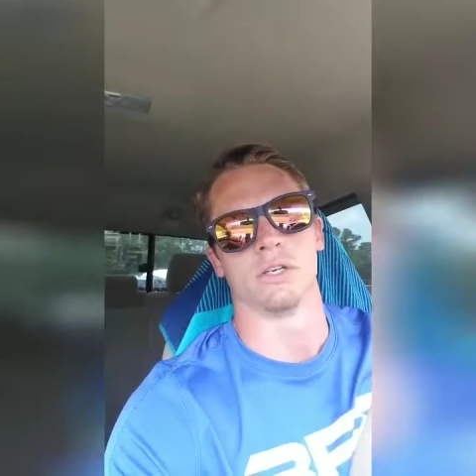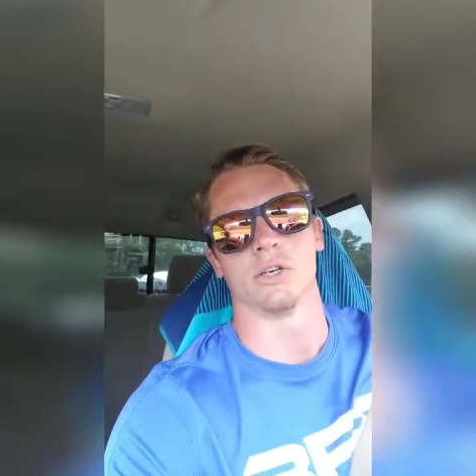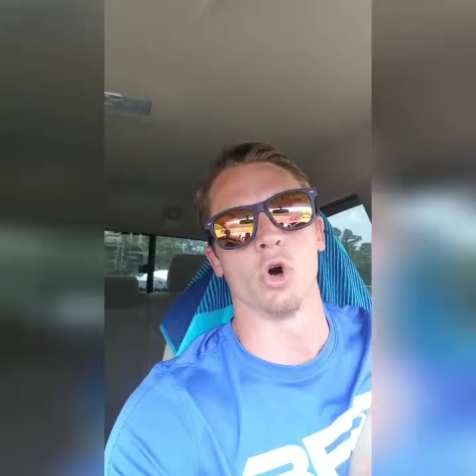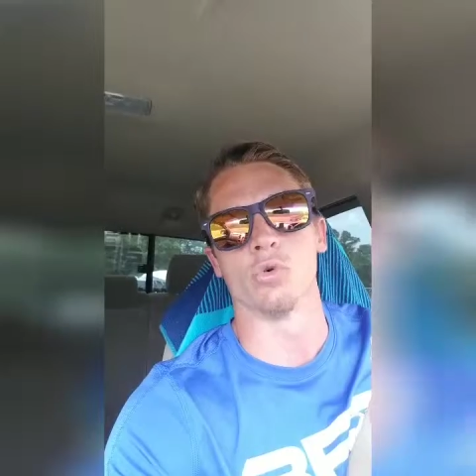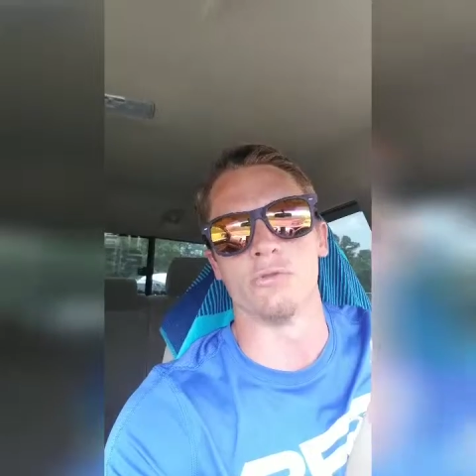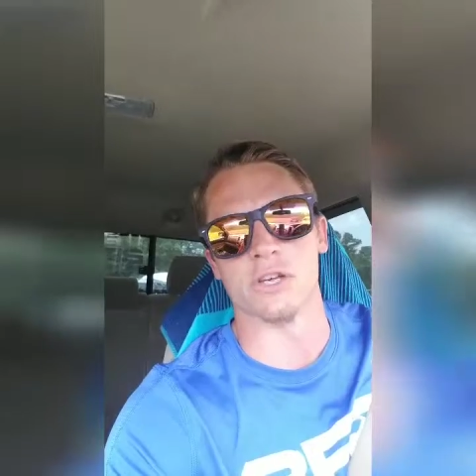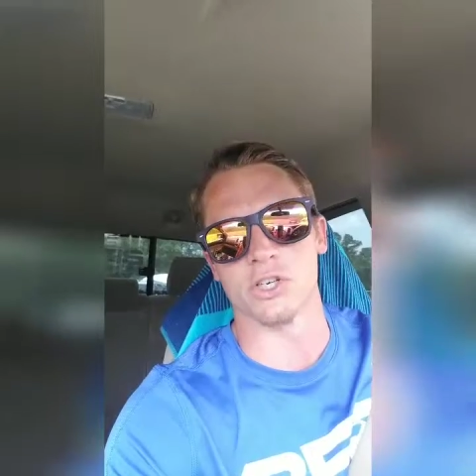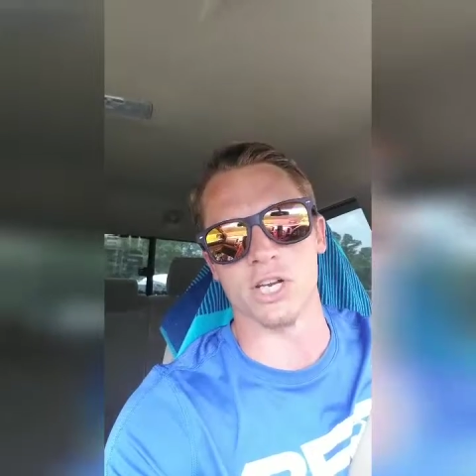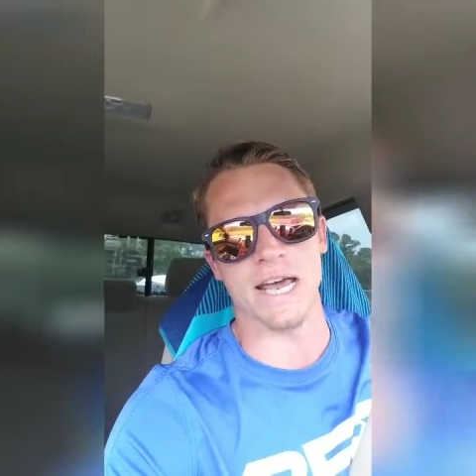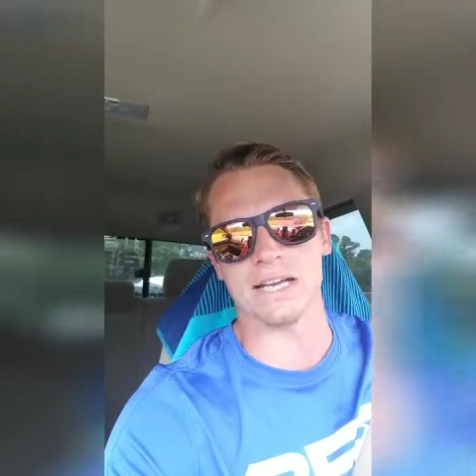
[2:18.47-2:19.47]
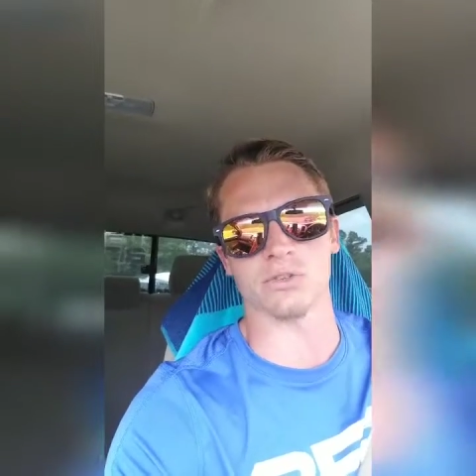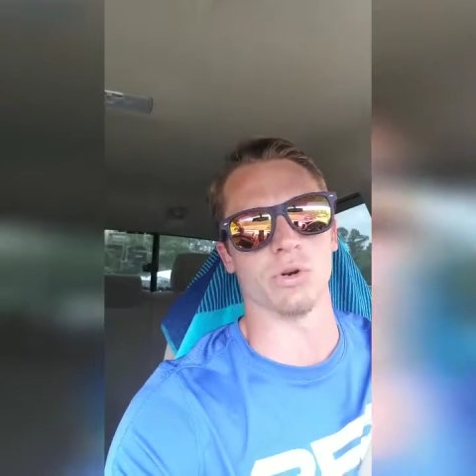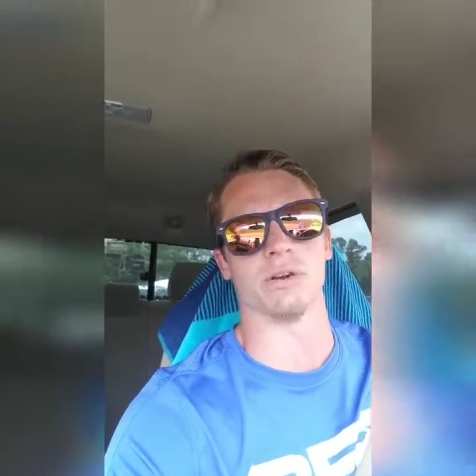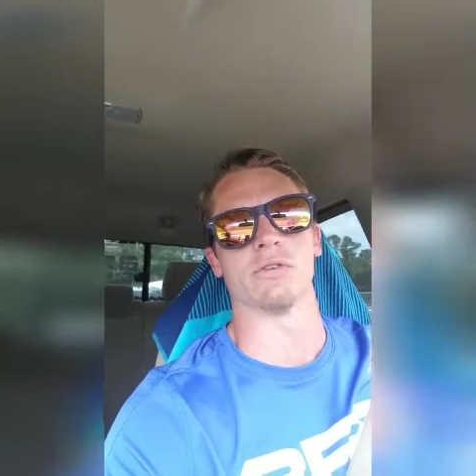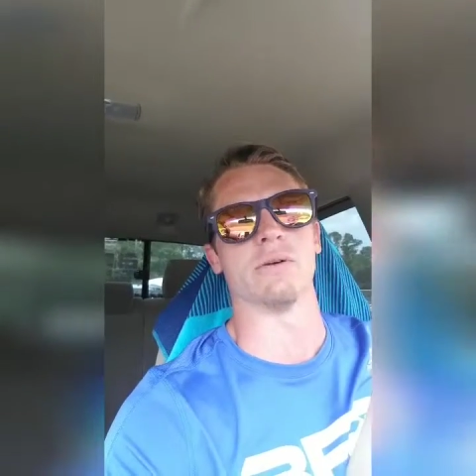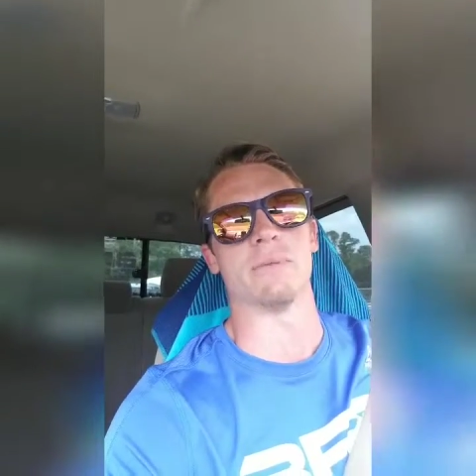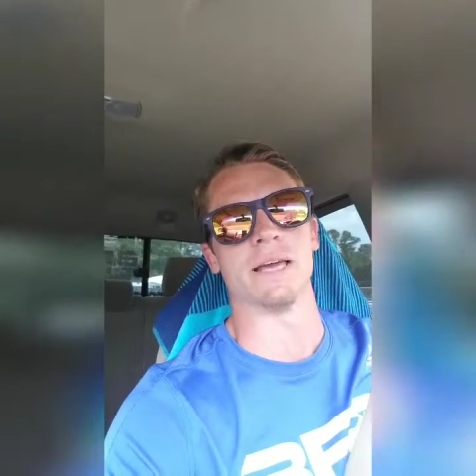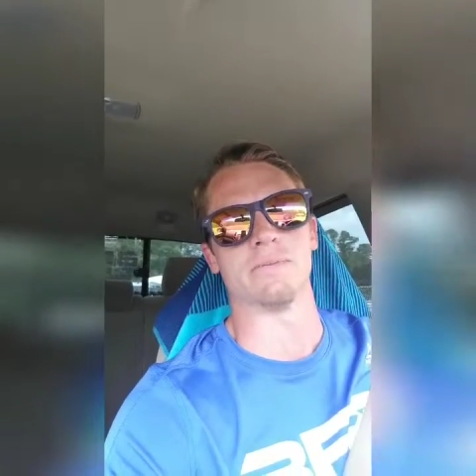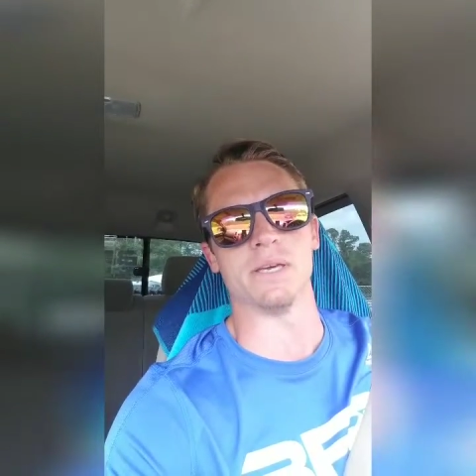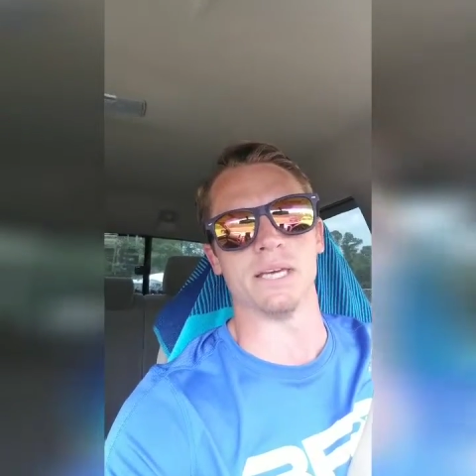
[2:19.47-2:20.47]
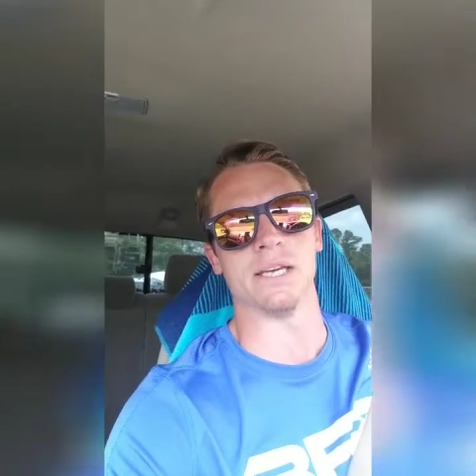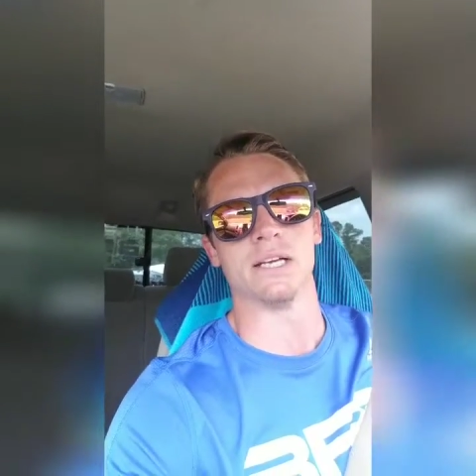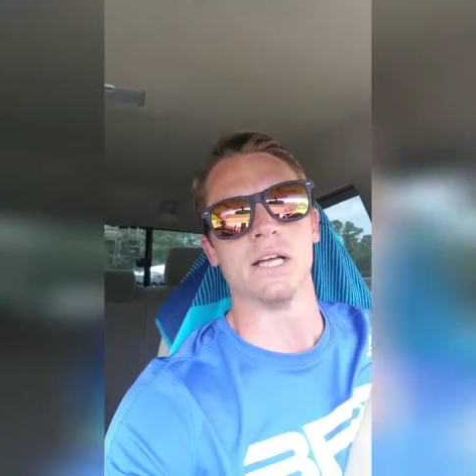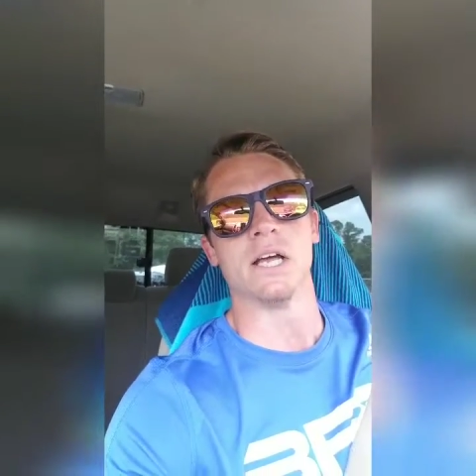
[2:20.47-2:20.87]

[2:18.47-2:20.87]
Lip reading: goldfish snacks, whatever it might be.